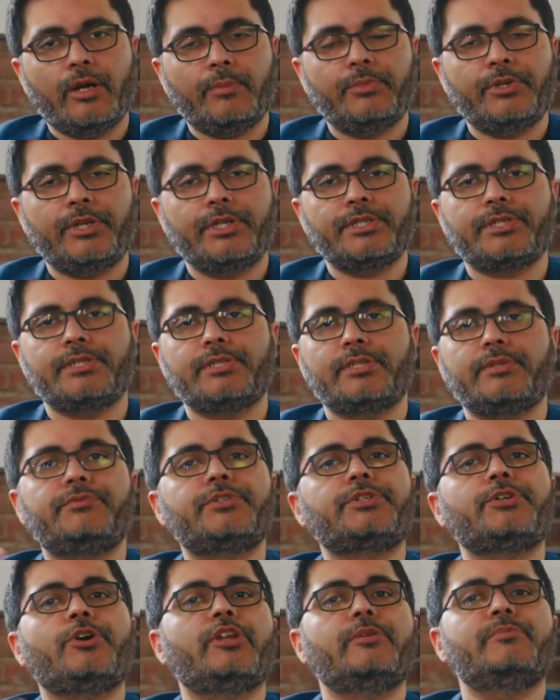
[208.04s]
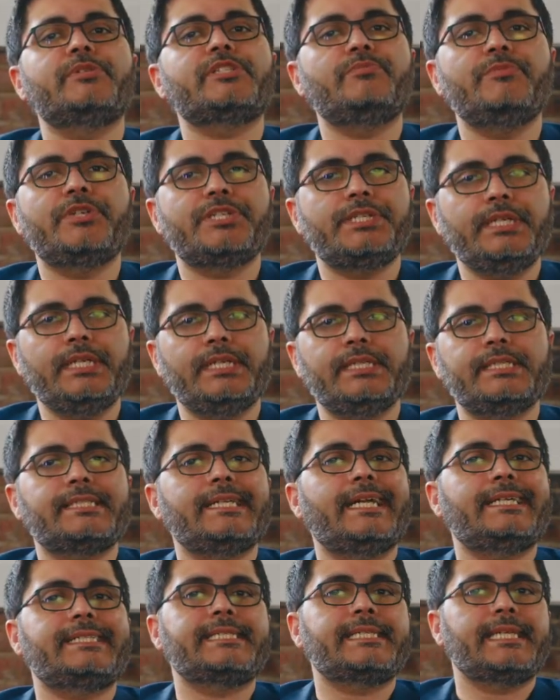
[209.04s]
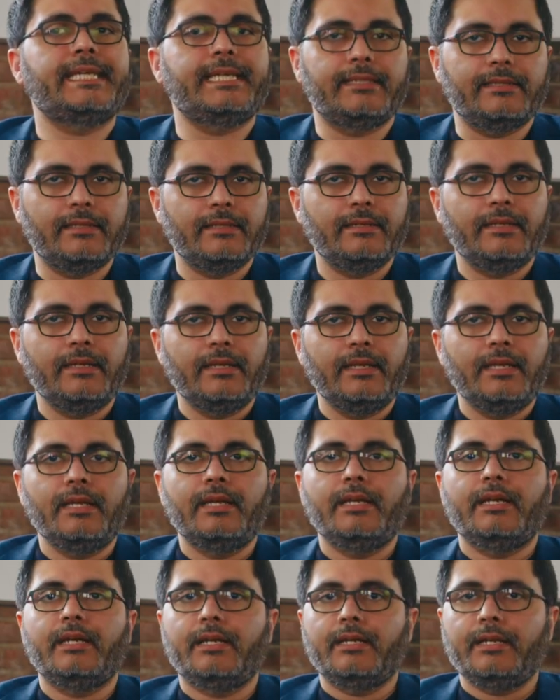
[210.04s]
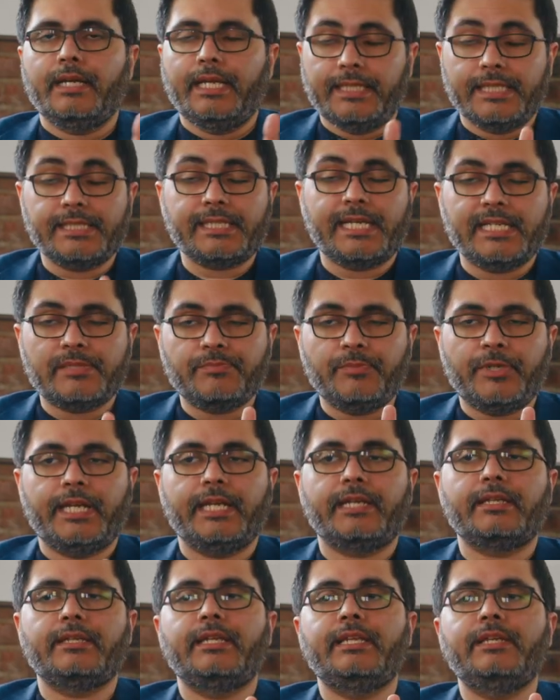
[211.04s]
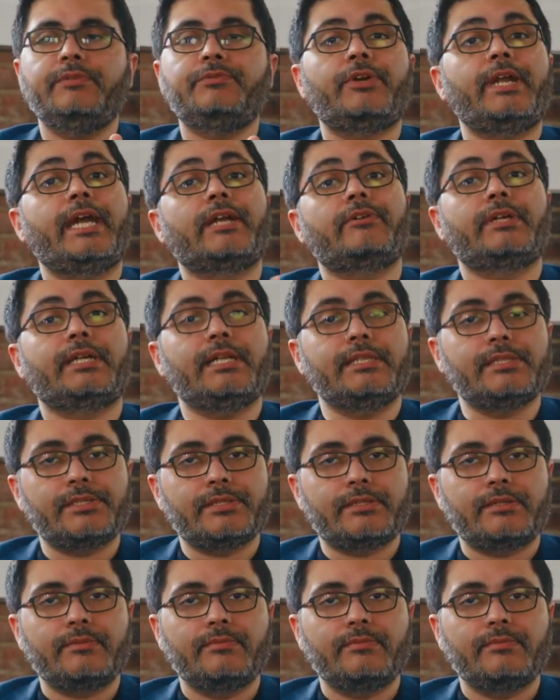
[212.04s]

operations of autonomous machines at scale. In this case, particularly for agriculture,